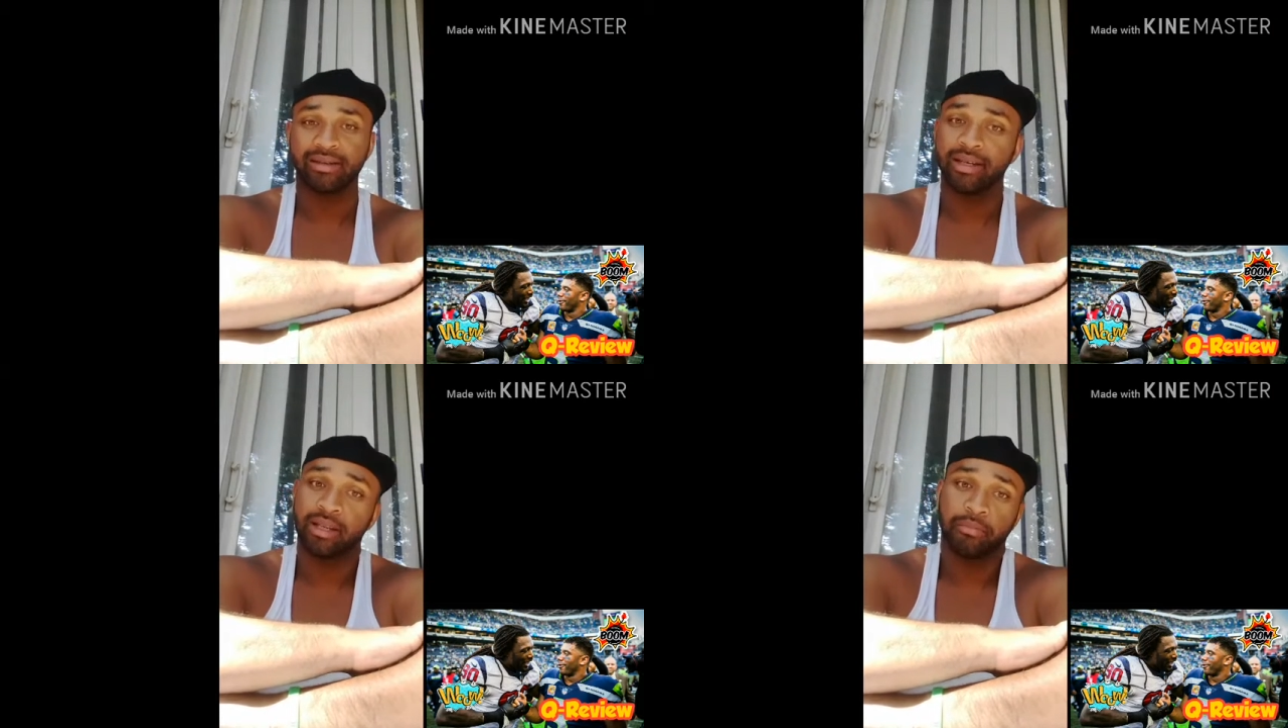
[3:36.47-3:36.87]

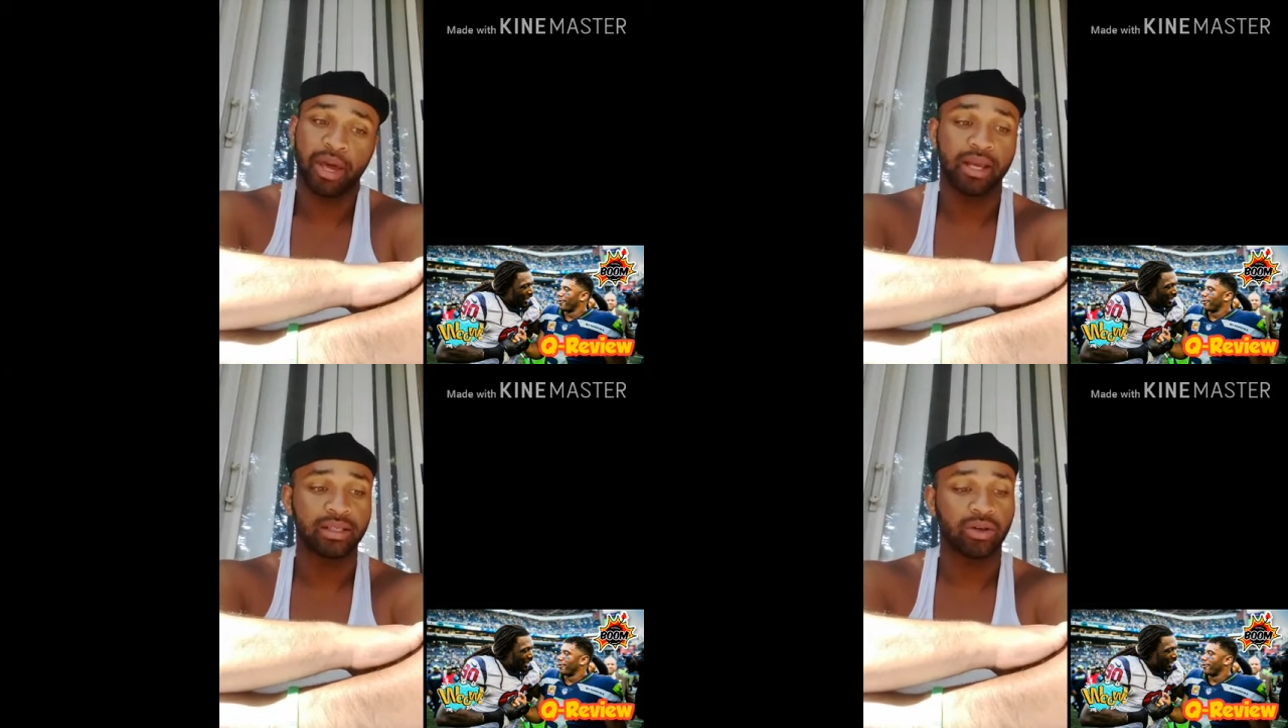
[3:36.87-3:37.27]
it
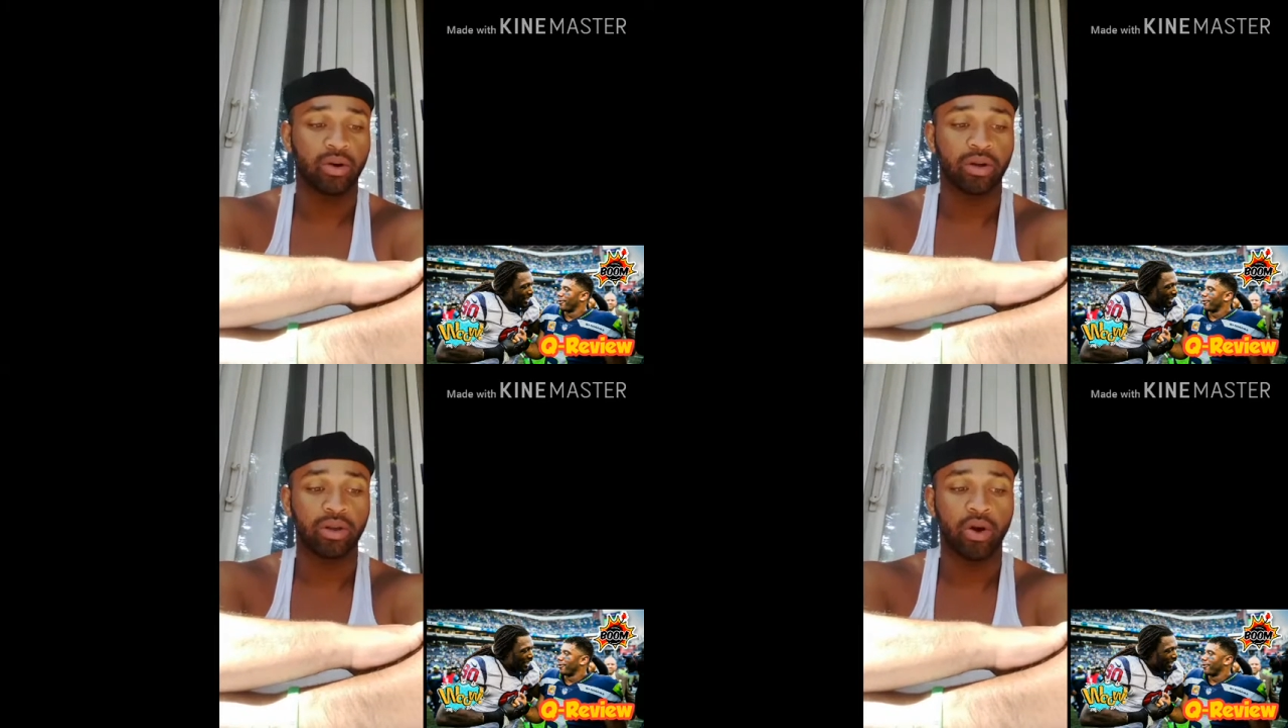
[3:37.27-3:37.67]
depends
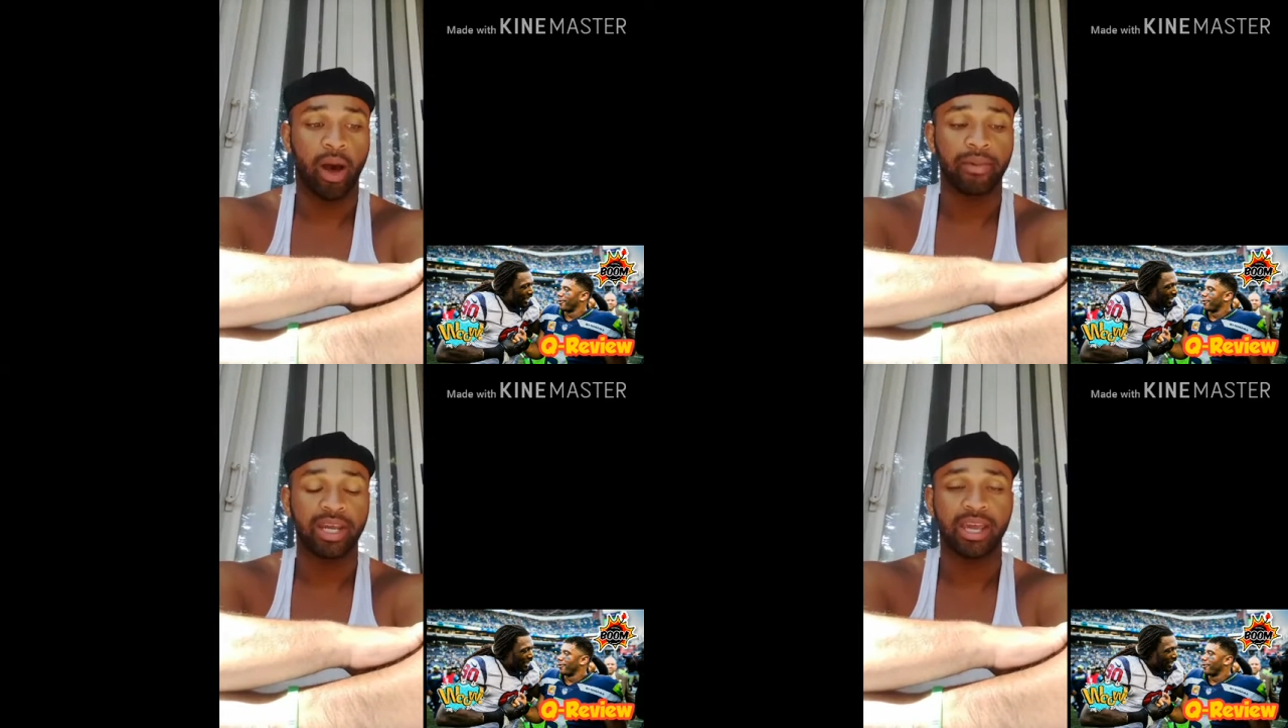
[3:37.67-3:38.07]
on
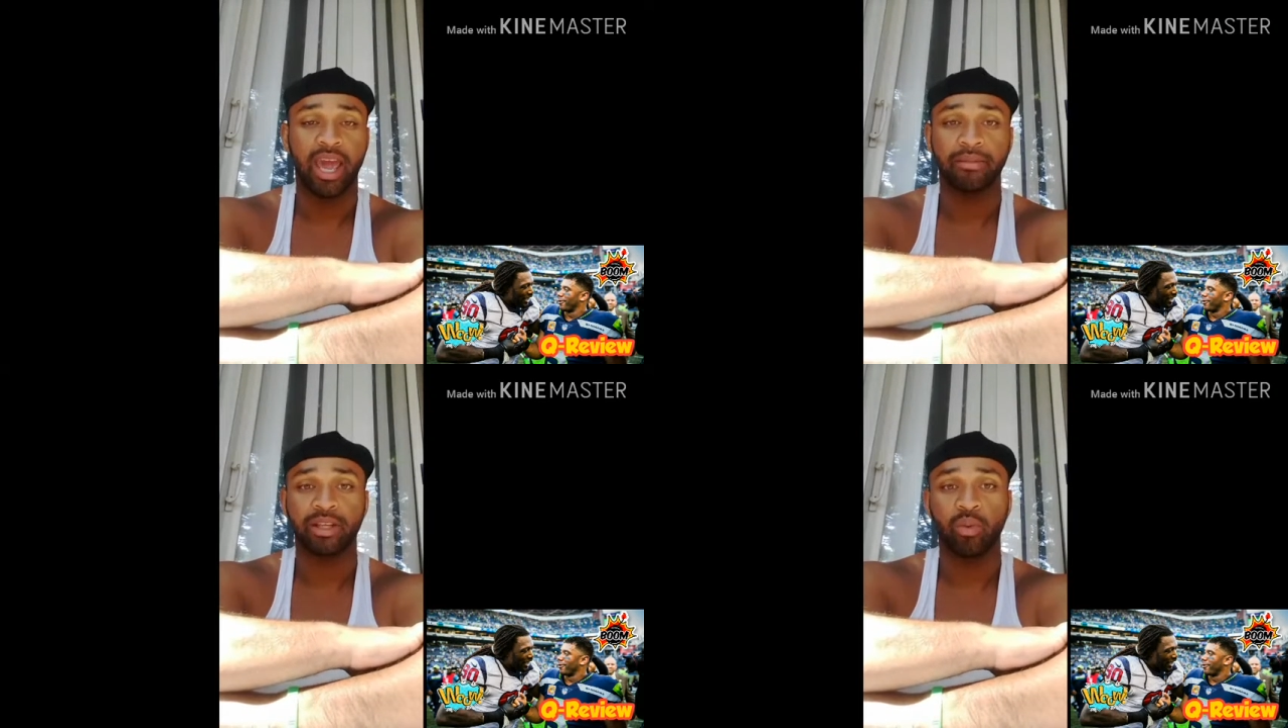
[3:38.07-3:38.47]
how many
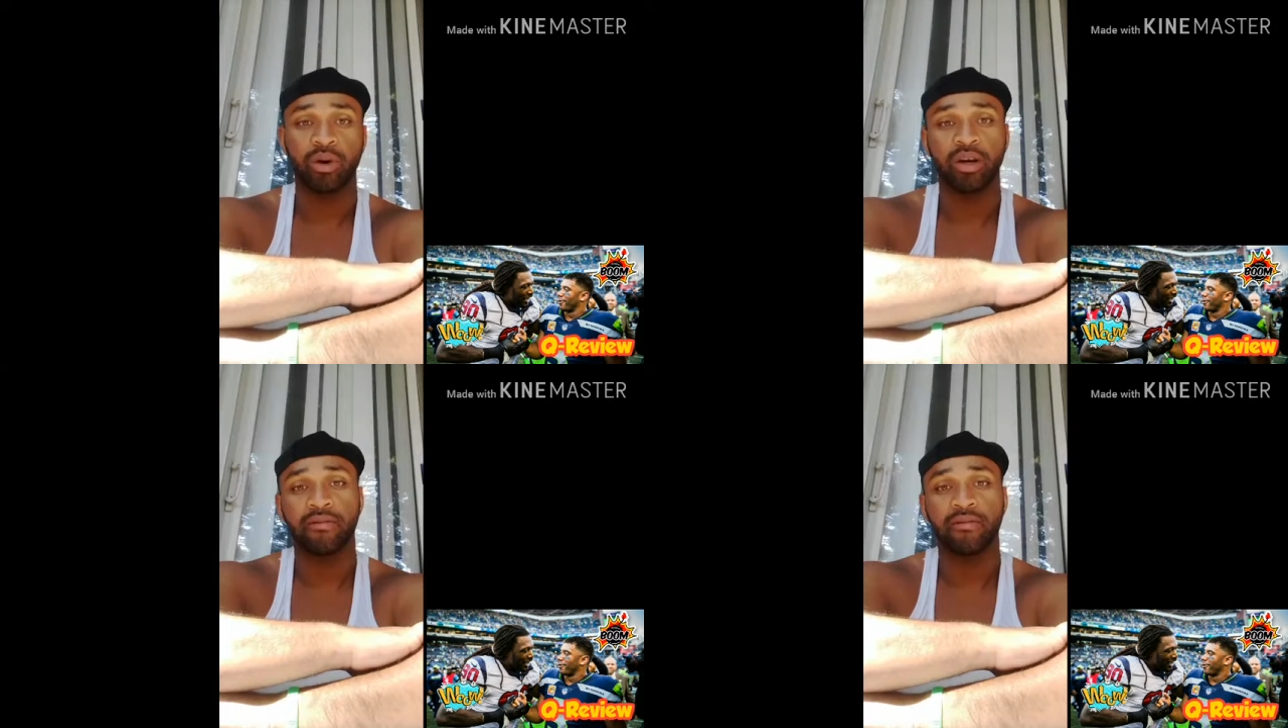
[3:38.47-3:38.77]
games they win